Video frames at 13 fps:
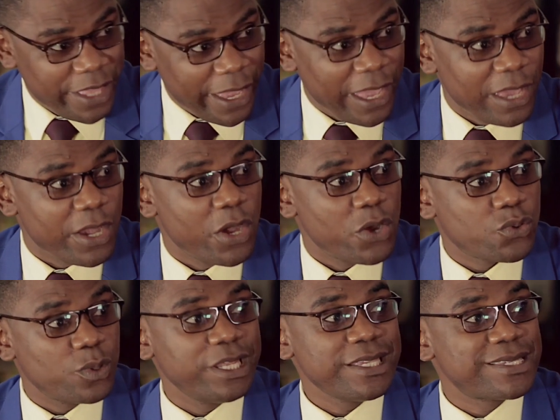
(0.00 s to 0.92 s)
on the
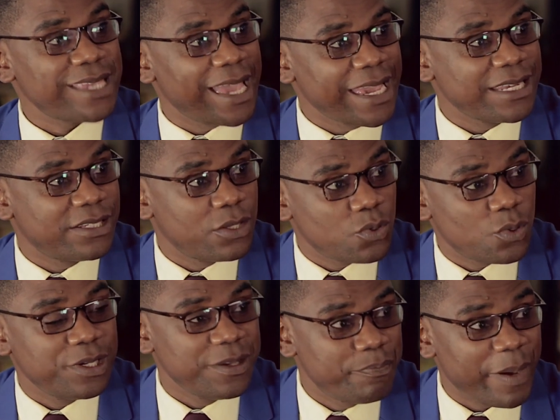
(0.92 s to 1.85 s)
ruling
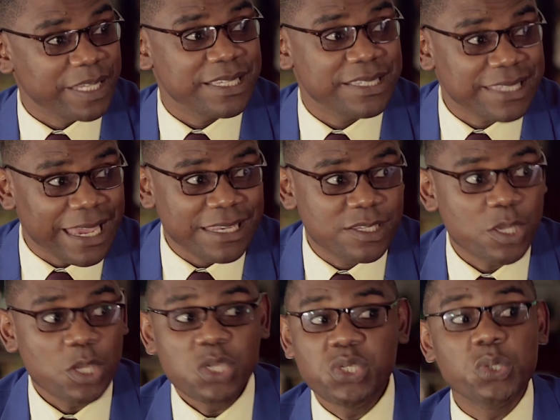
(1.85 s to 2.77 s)
party
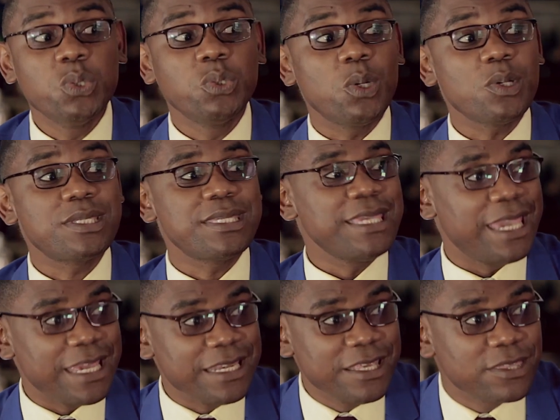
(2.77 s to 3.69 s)
side, you will not
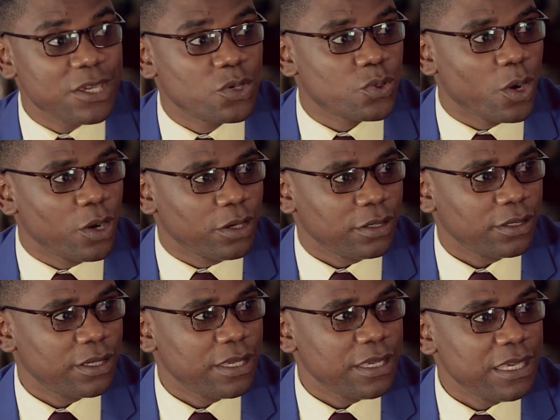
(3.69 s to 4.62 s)
see anything
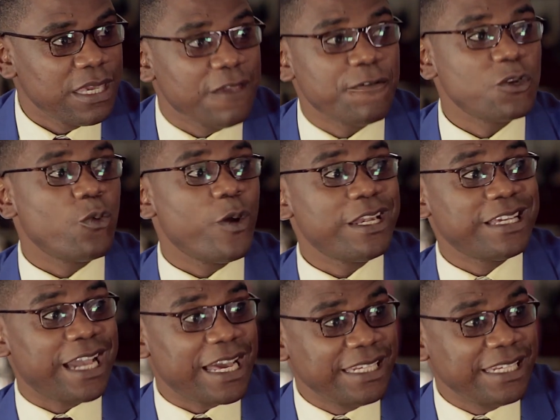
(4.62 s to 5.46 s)
wrong. Even when